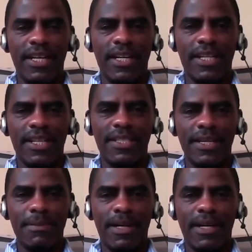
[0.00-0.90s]
and at the
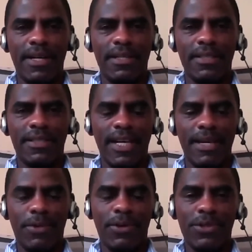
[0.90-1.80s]
same
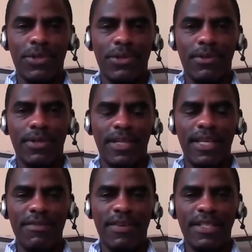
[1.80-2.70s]
time also
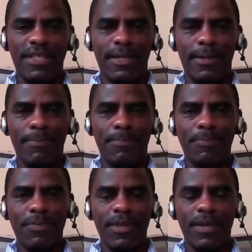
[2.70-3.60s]
give us
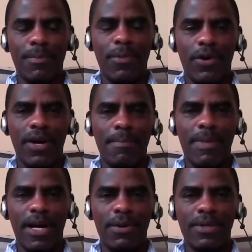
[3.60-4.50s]
more
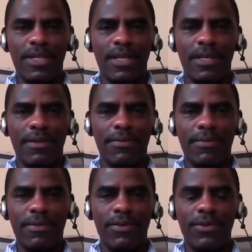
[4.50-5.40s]
about the
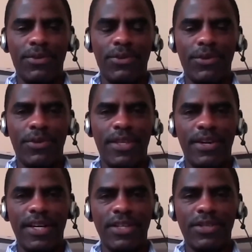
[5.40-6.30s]

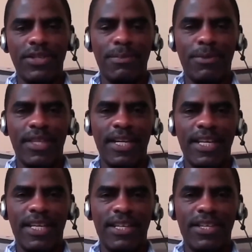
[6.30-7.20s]
relationship or the
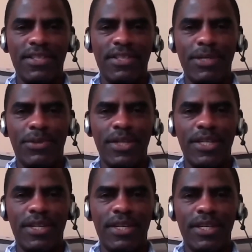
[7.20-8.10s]
linkages
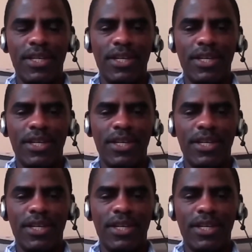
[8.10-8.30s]
between